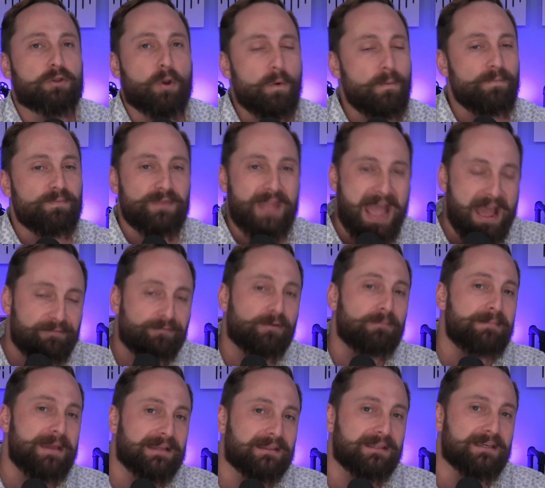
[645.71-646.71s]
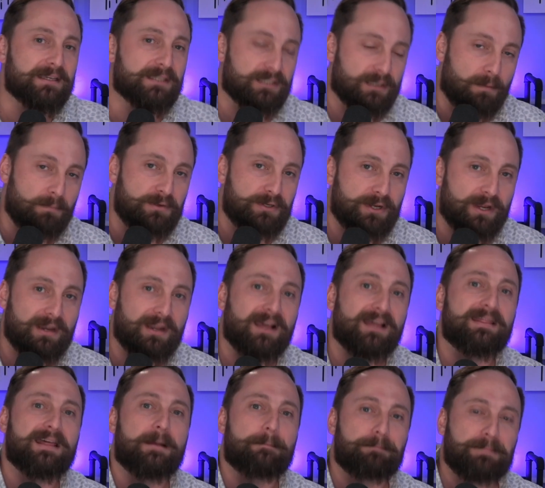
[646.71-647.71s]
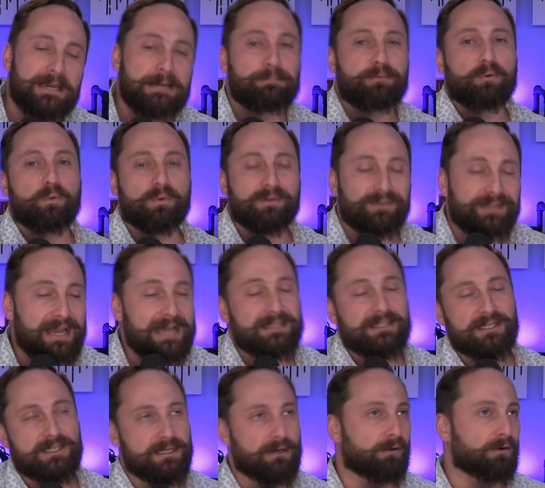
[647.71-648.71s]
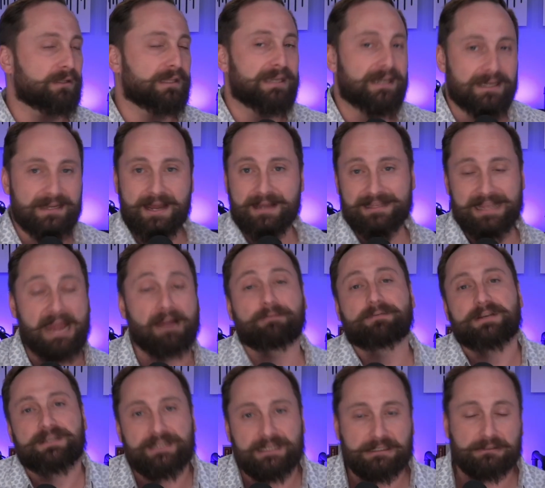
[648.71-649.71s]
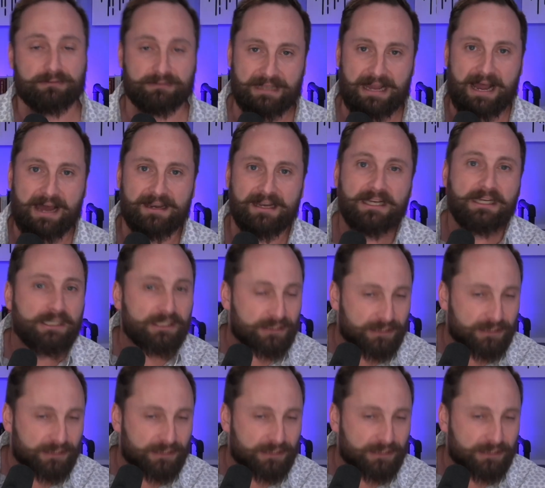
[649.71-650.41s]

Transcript: don't ever make the assumption that people will necessarily connect every single dot.